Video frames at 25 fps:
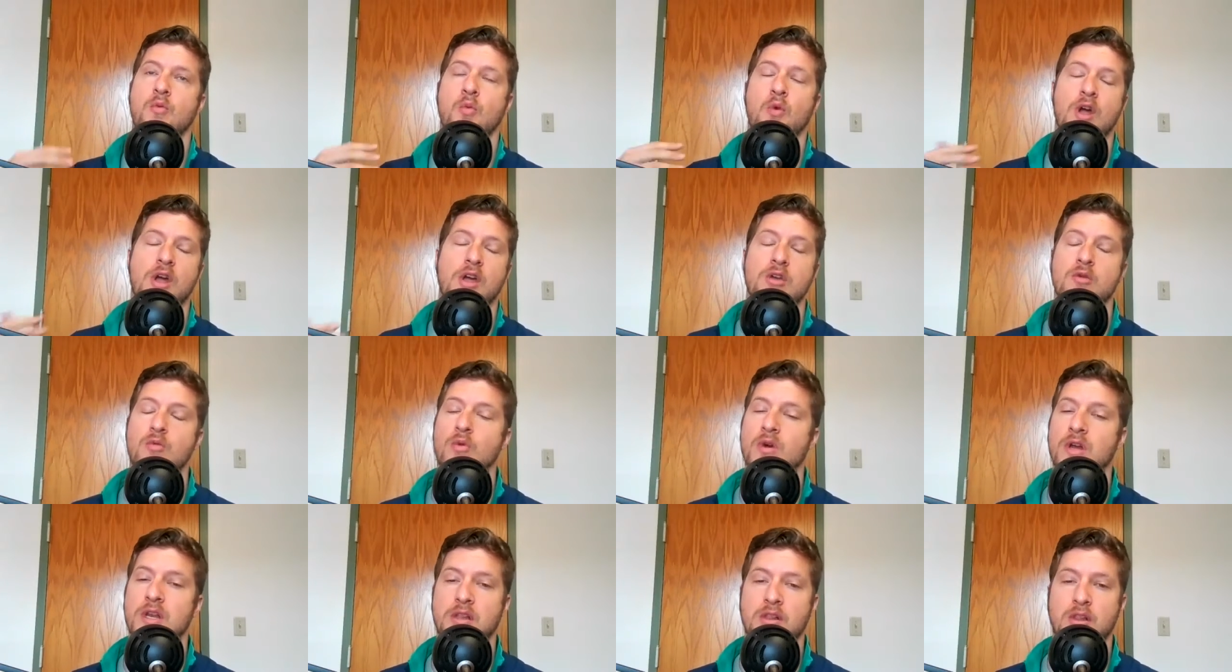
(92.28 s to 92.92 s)
where
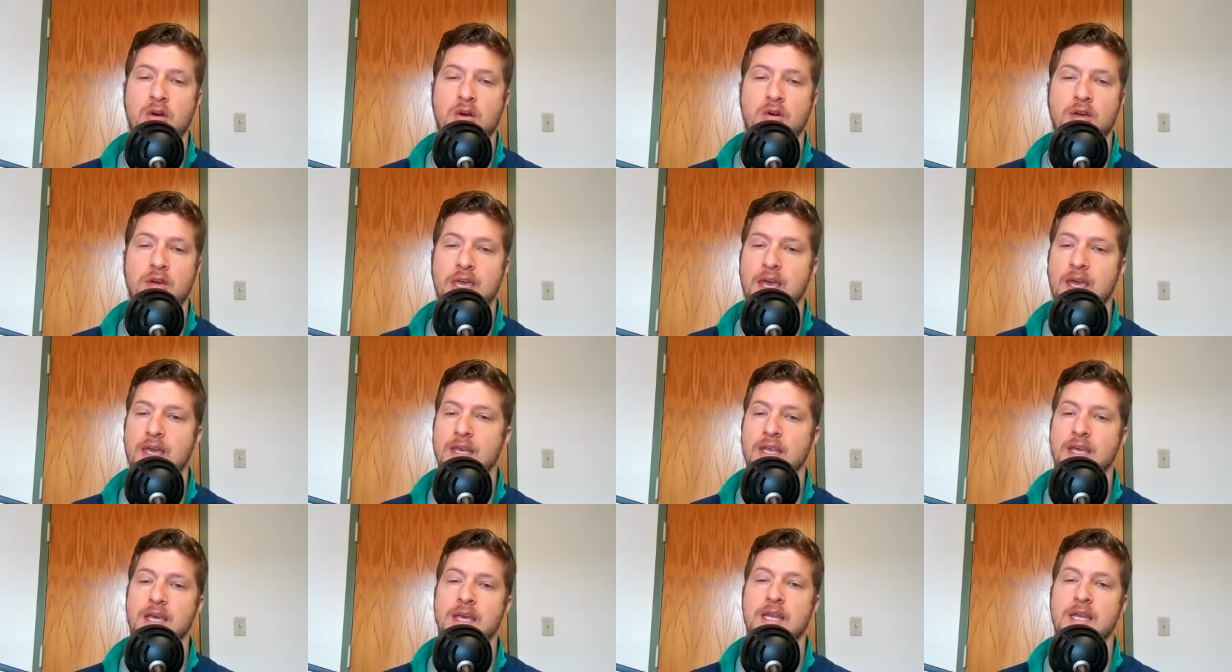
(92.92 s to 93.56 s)
you want it
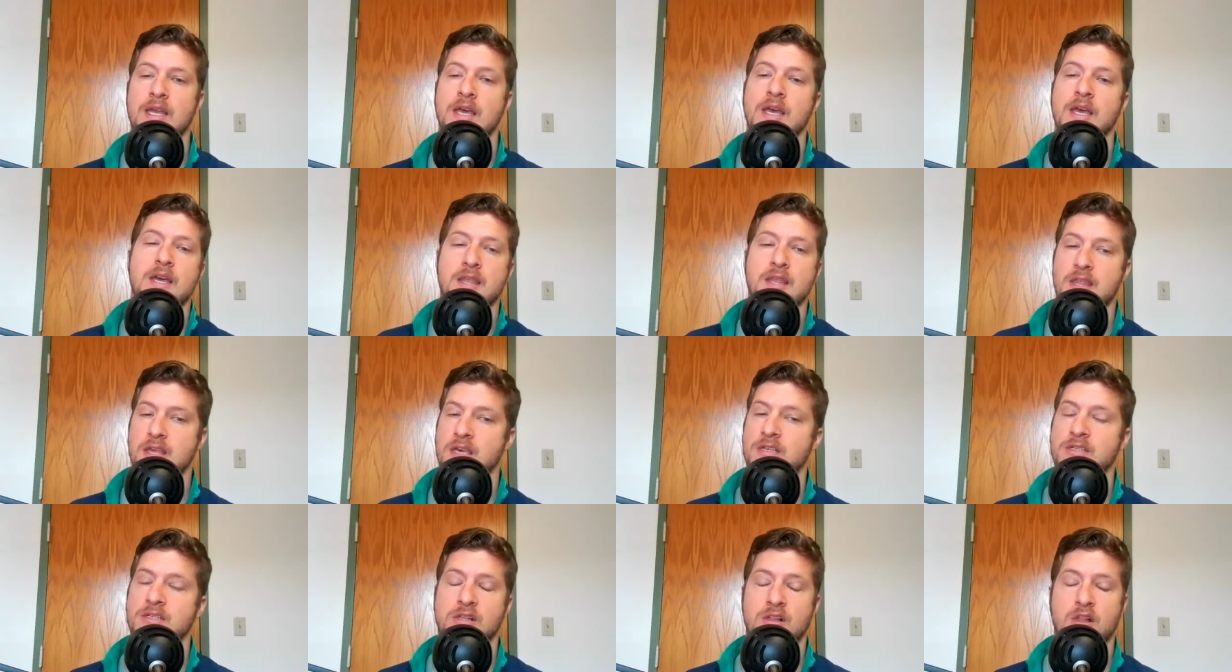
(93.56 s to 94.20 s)
located,
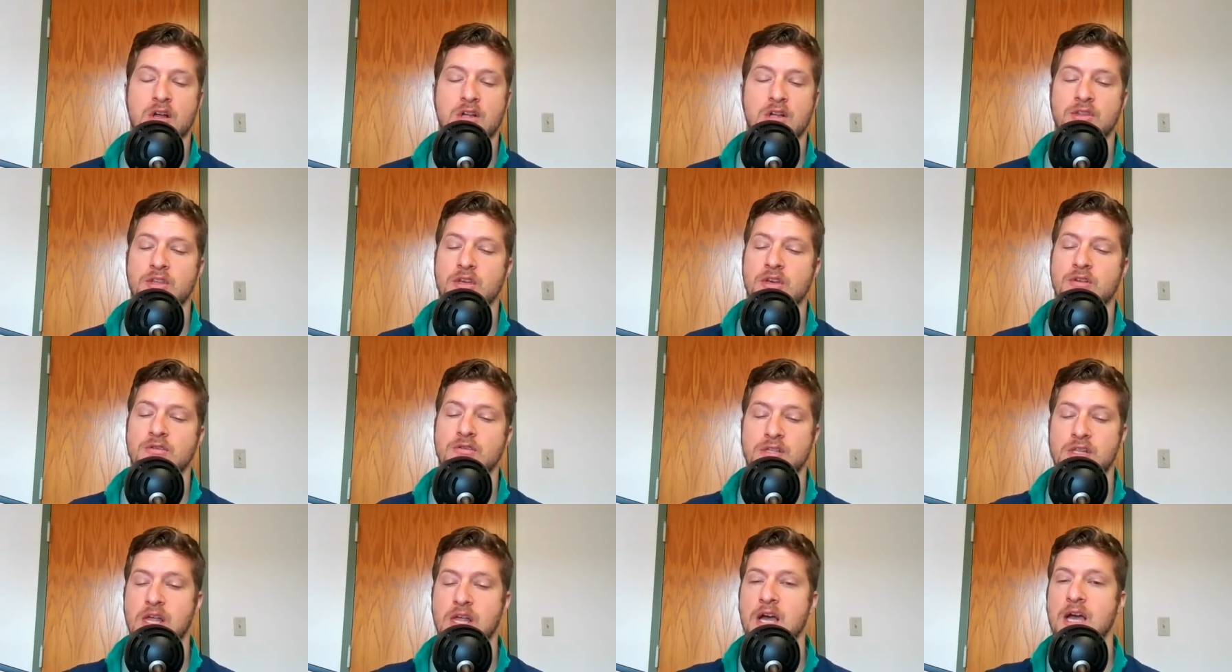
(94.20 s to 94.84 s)
things along
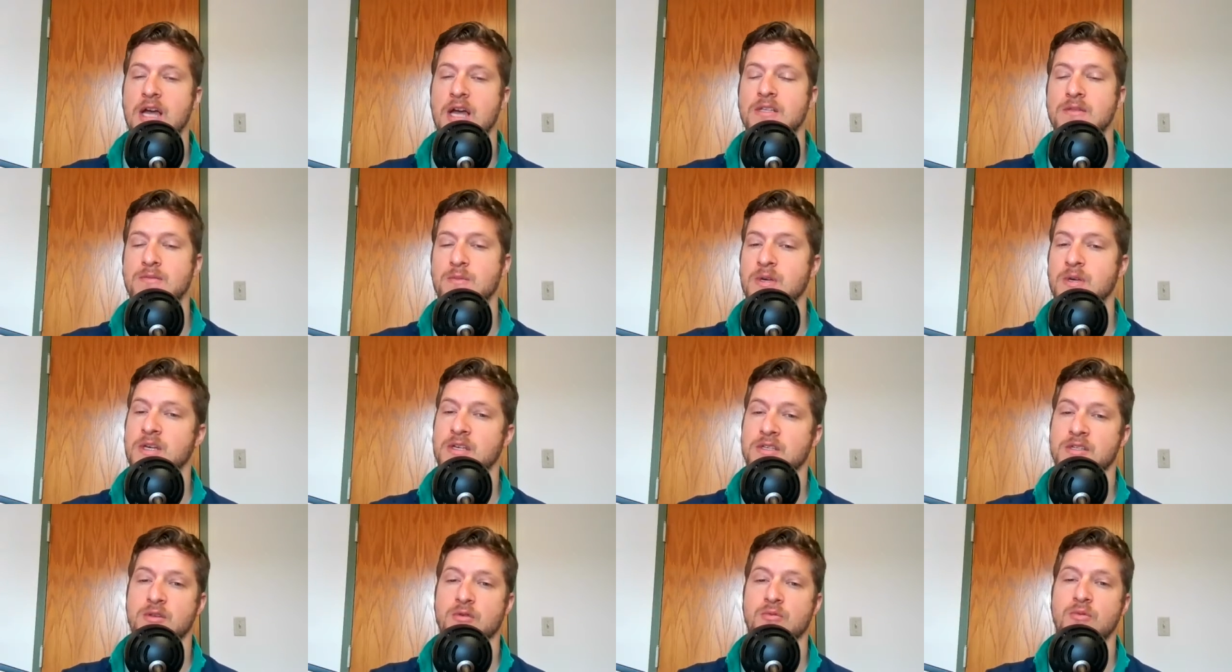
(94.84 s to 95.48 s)
those lines,
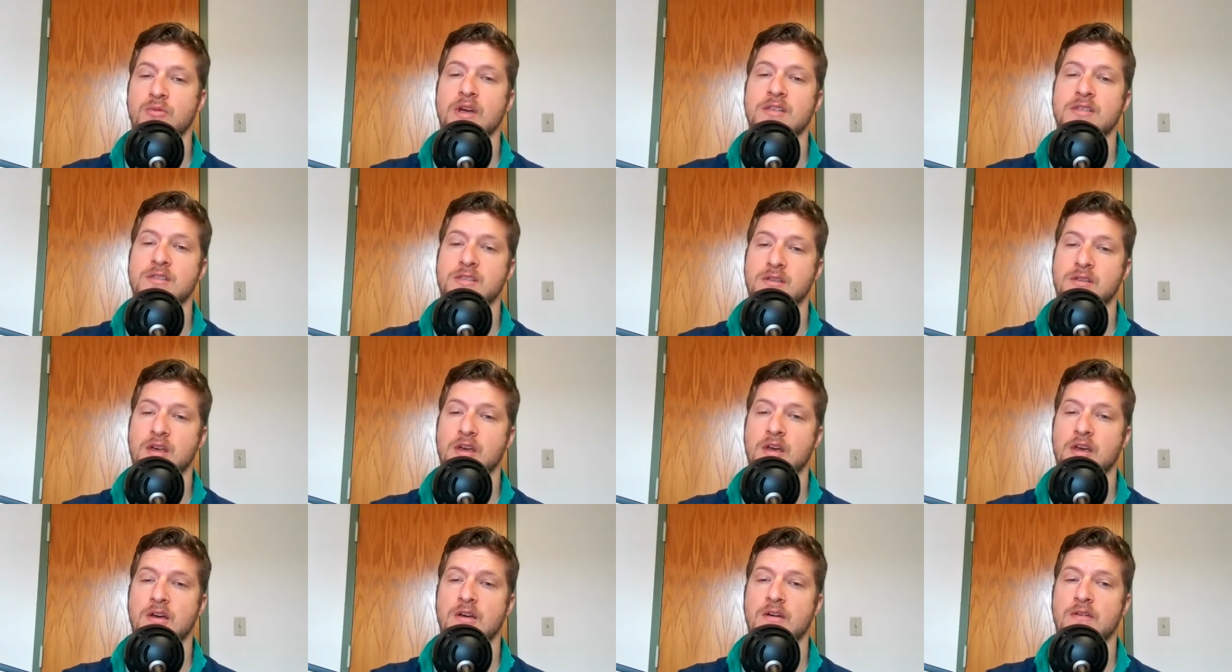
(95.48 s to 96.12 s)
because the
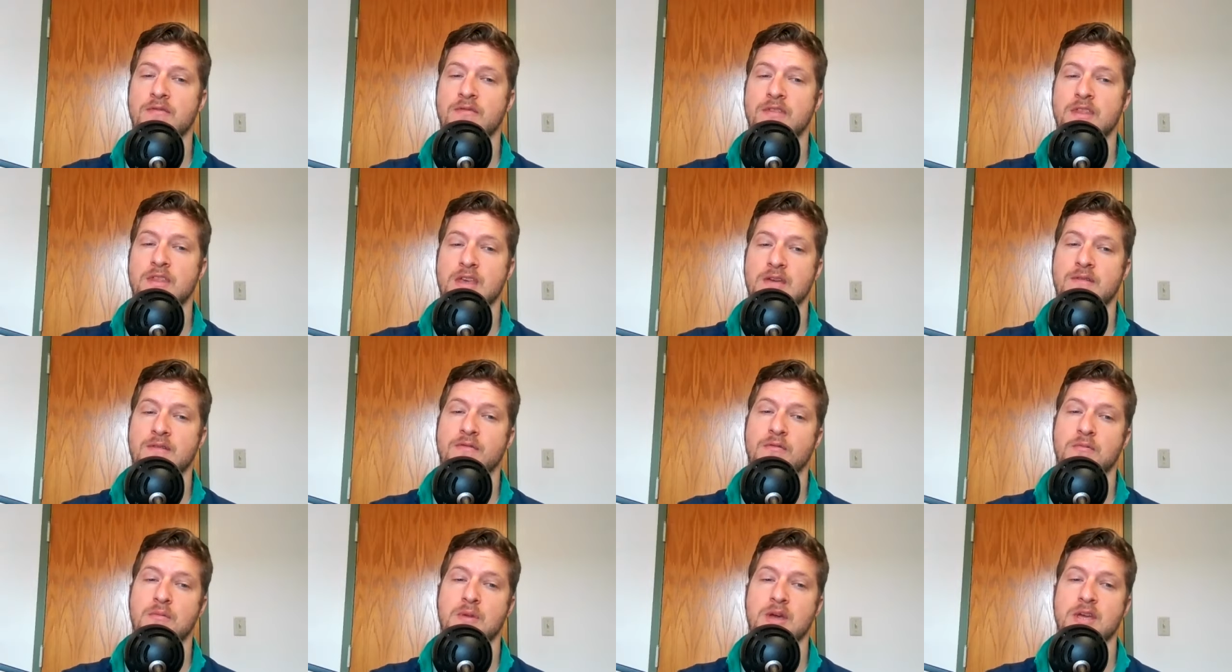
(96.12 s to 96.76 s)
rest of the
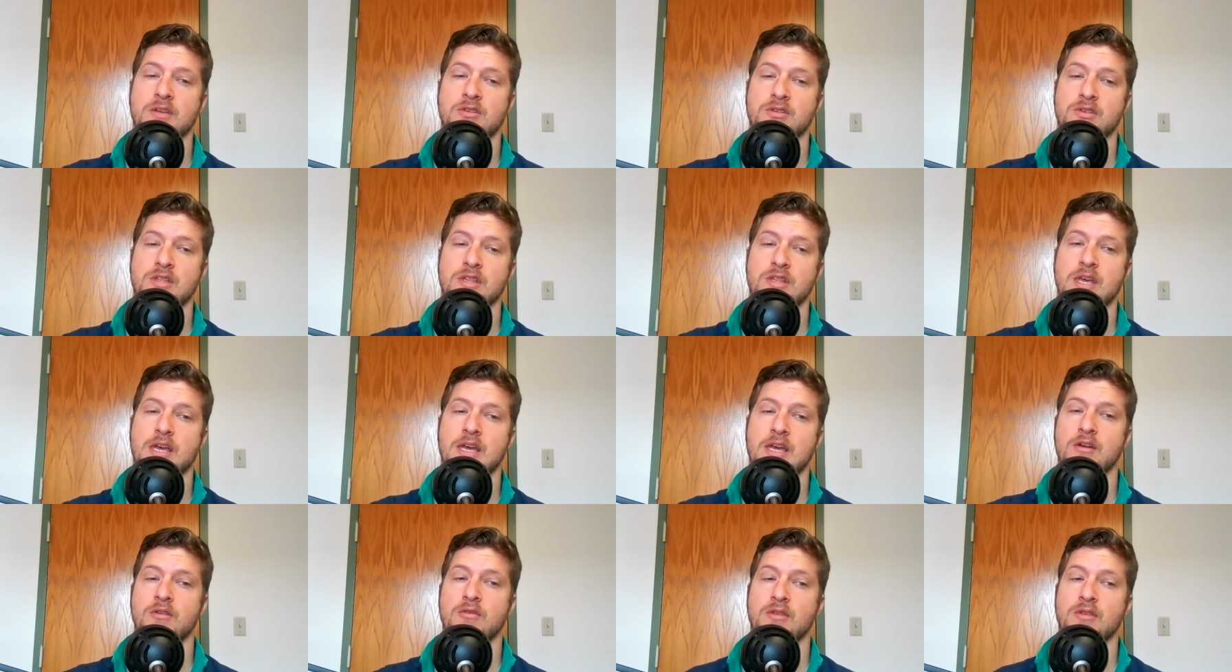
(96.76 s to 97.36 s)
information that,